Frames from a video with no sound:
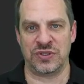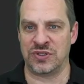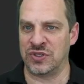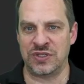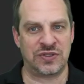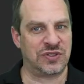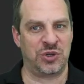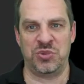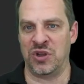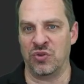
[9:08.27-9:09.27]
And so this is
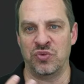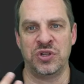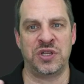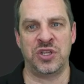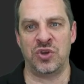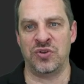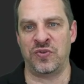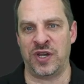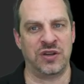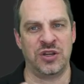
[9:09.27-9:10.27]
going to be a really
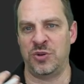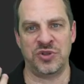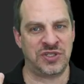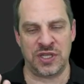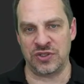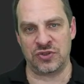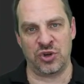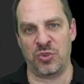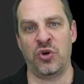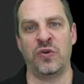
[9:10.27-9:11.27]
unifying, you're going to hear me say this
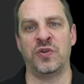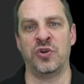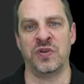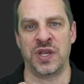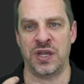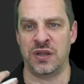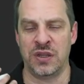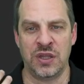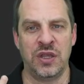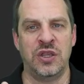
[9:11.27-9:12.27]
term over and over again,
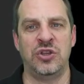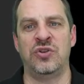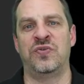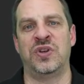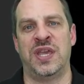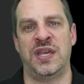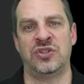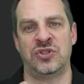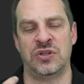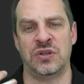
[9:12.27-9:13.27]

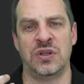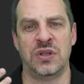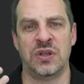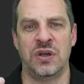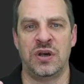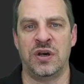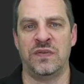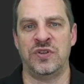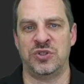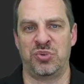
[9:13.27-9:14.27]
unification
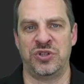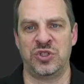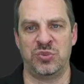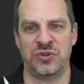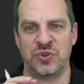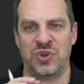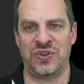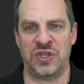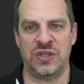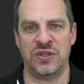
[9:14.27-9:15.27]
of these principles
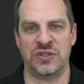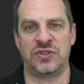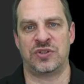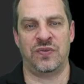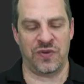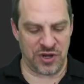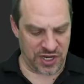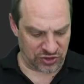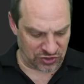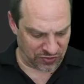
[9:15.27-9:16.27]
within this
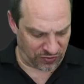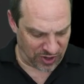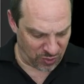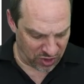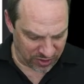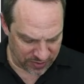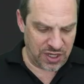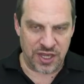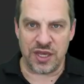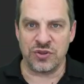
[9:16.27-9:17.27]
variational framework.
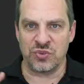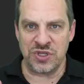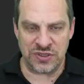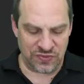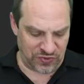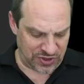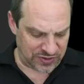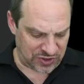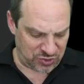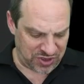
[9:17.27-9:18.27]
And the reason for
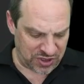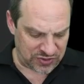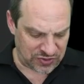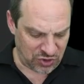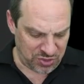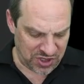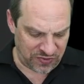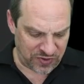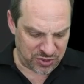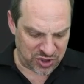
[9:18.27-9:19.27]
this is because so many
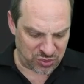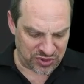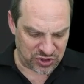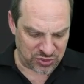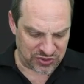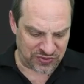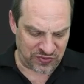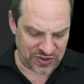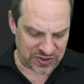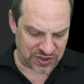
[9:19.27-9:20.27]
fundamental principles of
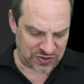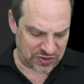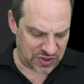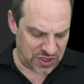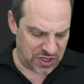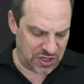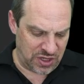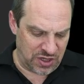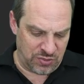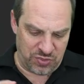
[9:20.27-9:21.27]
physics,
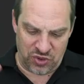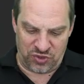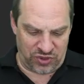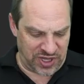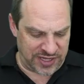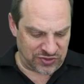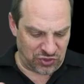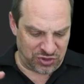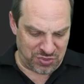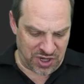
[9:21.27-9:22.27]
both
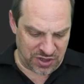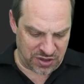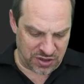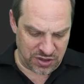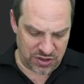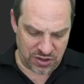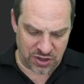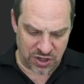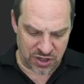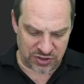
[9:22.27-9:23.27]
classical and modern,
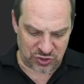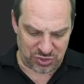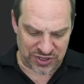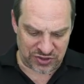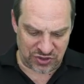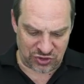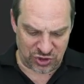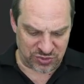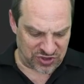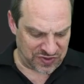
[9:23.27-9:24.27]
are expressed in
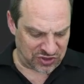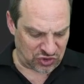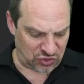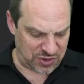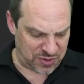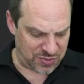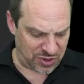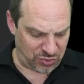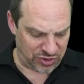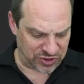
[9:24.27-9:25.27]
terms of extremum
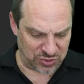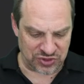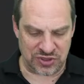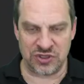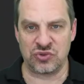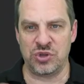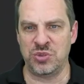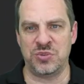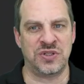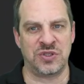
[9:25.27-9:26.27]
principles. And
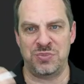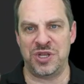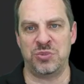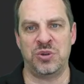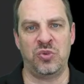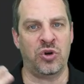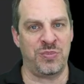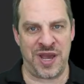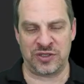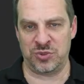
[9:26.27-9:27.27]
extremum is a minimum or
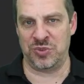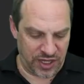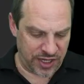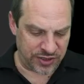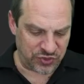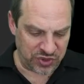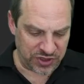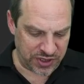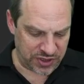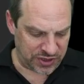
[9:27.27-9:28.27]
maximum. And it's
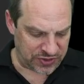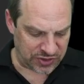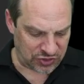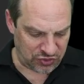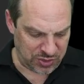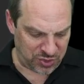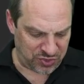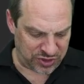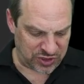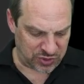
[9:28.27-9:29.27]
really in these extremum
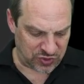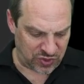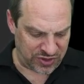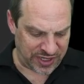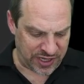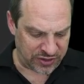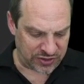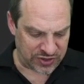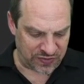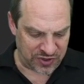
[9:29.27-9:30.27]
principles where the
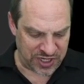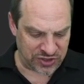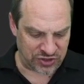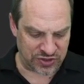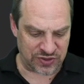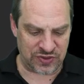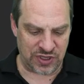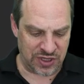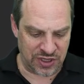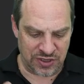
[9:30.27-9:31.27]
calculus of variations
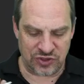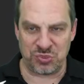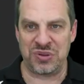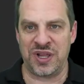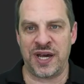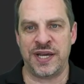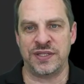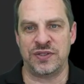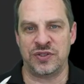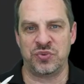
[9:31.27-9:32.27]

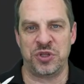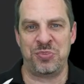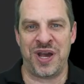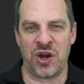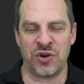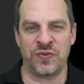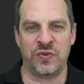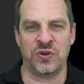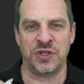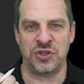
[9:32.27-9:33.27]
supplies this really
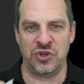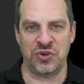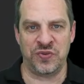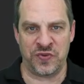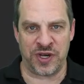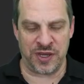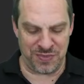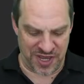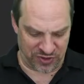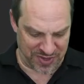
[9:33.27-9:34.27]
powerful and unifying
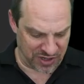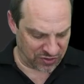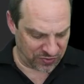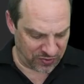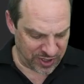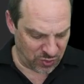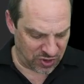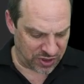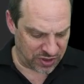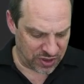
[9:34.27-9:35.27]
mathematical
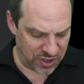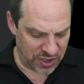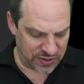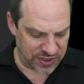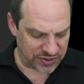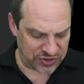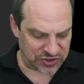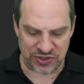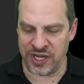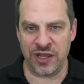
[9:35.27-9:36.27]
framework that is
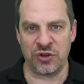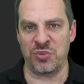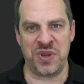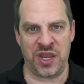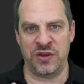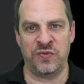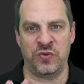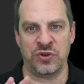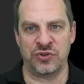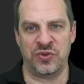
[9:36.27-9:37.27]
just tailor-made
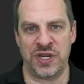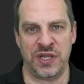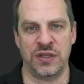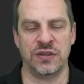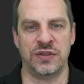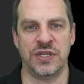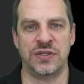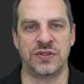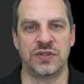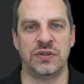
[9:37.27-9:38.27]
for treating
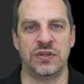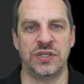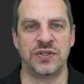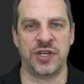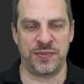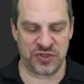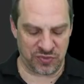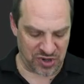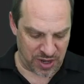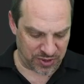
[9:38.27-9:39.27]
these, these types
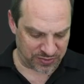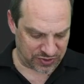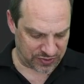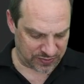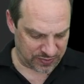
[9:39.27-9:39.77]
of problems.